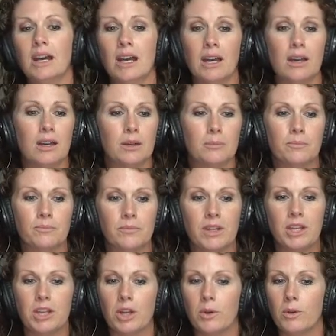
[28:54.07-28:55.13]

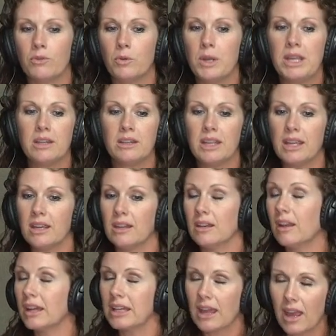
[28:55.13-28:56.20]
If we can get
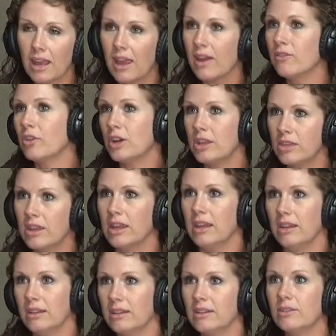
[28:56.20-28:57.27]
like
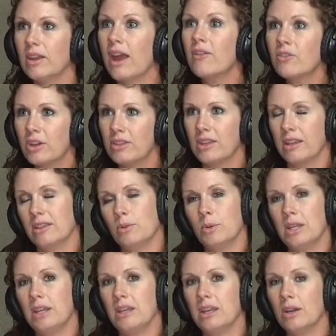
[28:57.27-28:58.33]
everything that
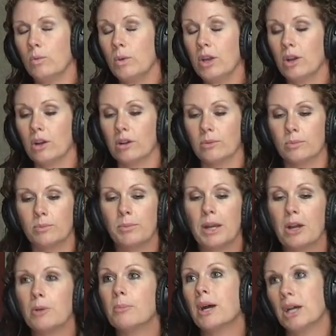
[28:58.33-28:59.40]
we can get, we are
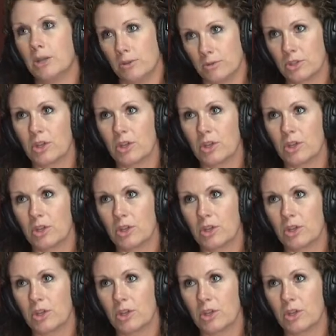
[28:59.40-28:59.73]
bare bones.